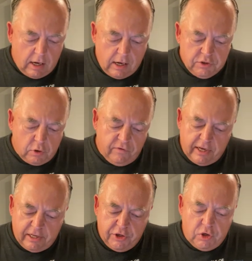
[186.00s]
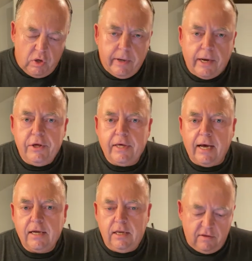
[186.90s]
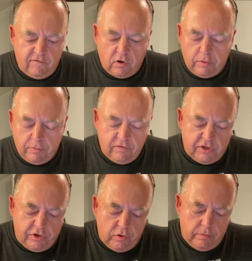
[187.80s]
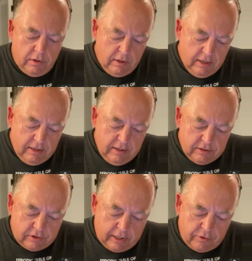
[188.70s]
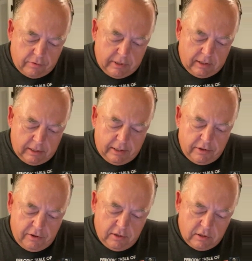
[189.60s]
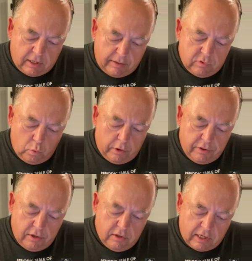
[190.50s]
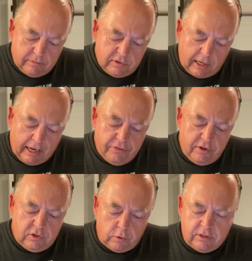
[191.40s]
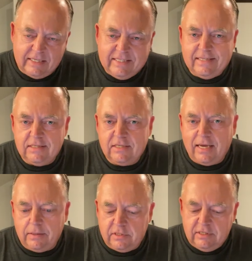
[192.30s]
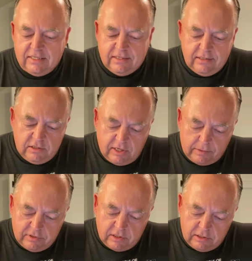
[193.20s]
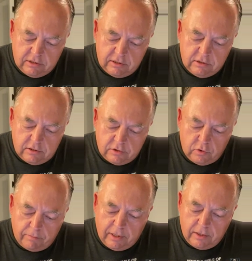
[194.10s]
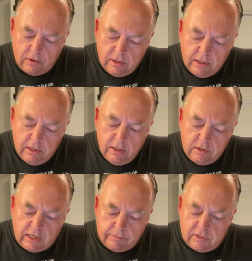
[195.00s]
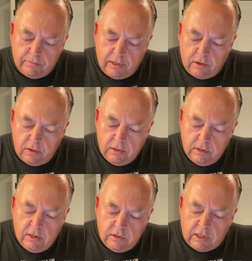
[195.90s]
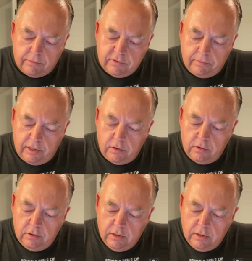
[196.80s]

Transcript: So if you had a cube, how do you calculate the volume of a cube? So that would be length times width times height. So a distance times a distance times a distance. So a meter times a meter times a meter.